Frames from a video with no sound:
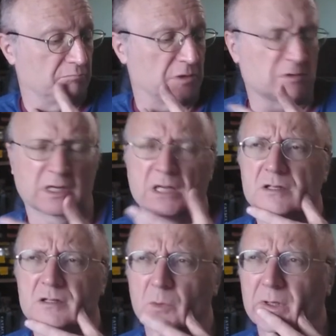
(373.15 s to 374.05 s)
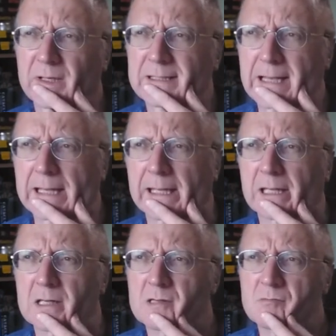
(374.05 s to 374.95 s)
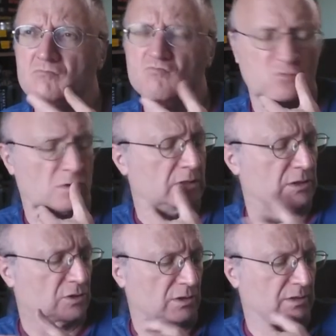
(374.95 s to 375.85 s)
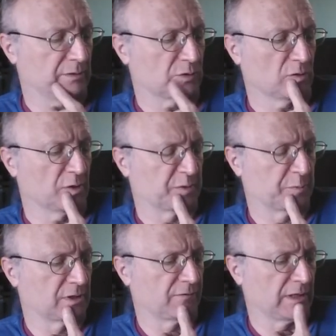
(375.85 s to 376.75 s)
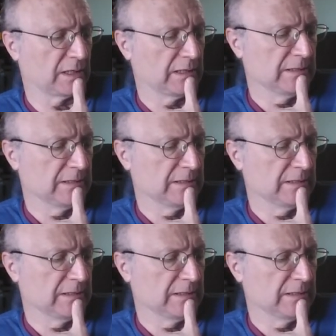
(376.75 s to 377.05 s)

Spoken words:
Okay, so when attacking, right, that seems quite specific.